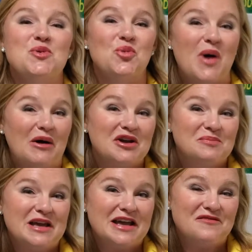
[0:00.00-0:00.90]

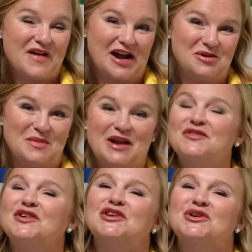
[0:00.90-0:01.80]
welcoming environment
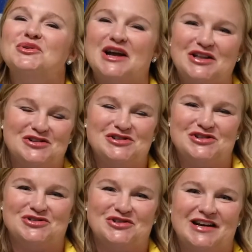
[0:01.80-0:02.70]
for you and your
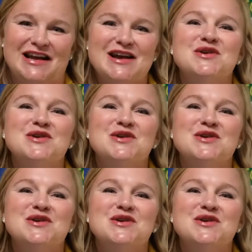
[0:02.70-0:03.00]
children.